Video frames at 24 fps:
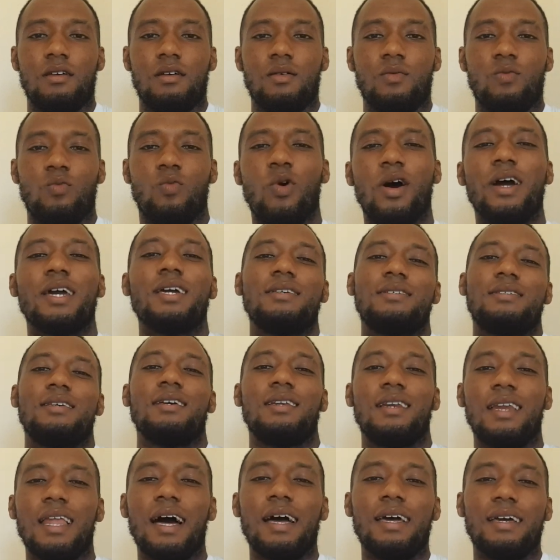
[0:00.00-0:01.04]
What is it
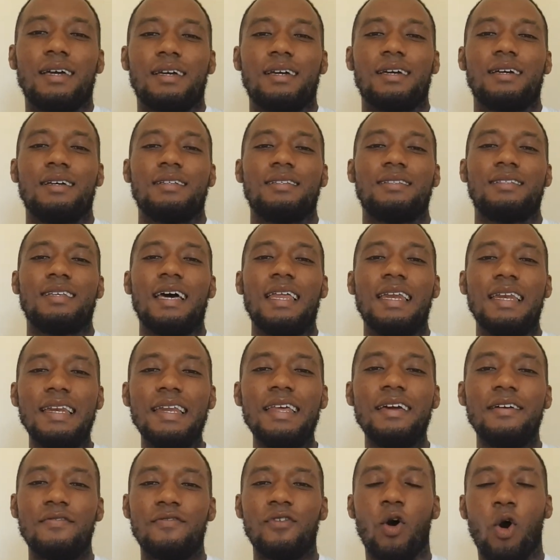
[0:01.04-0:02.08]
like to
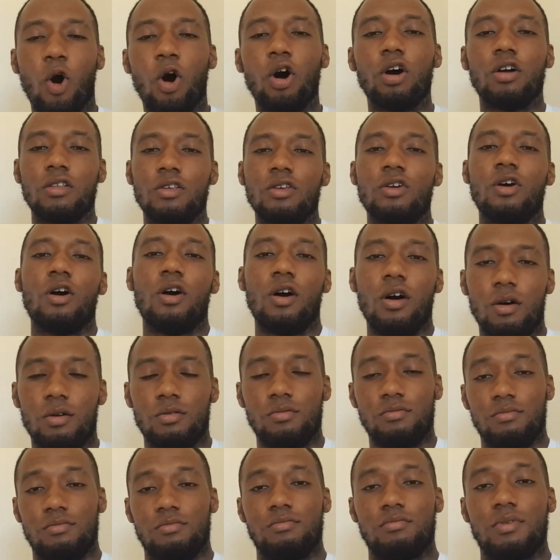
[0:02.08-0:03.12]
live on your
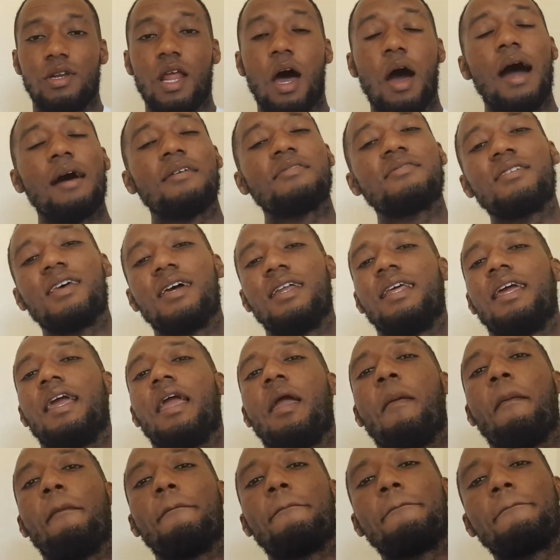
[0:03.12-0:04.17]
own? Now, I said it
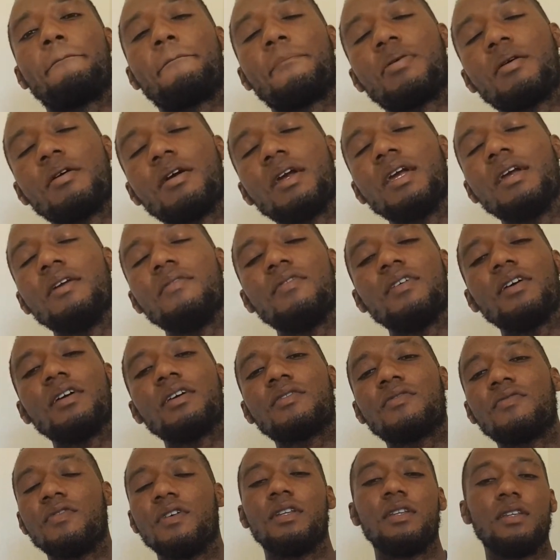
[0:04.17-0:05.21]
in
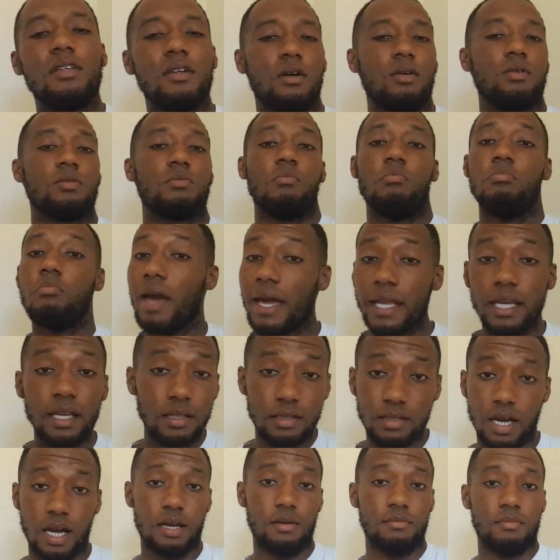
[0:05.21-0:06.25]
previous videos many
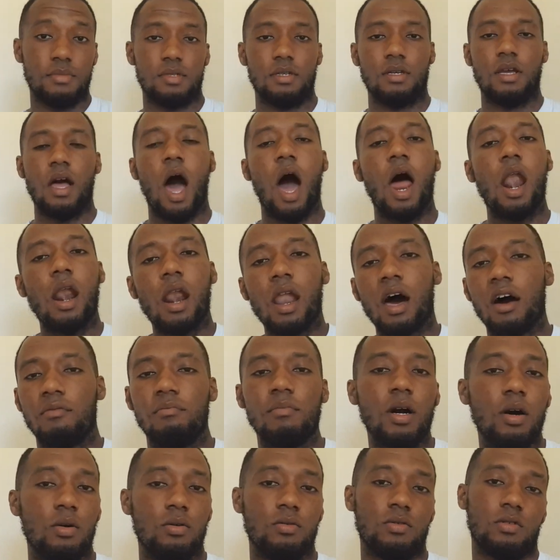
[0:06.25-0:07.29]
times. I love my
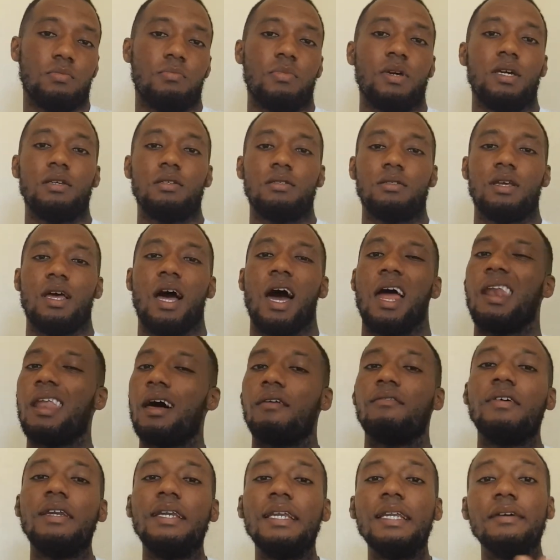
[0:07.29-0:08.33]
own space. I
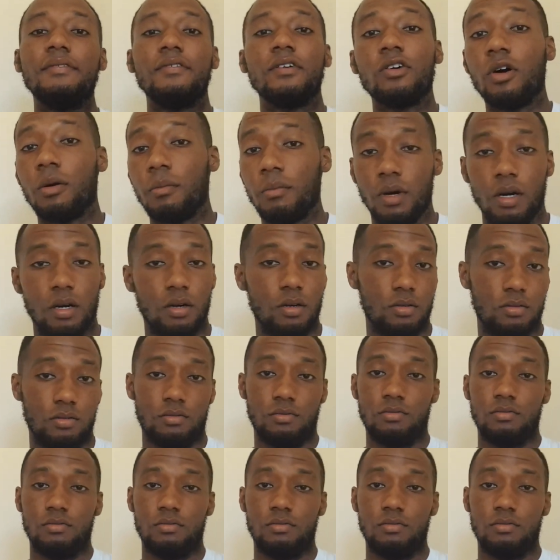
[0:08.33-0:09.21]
love living on my own.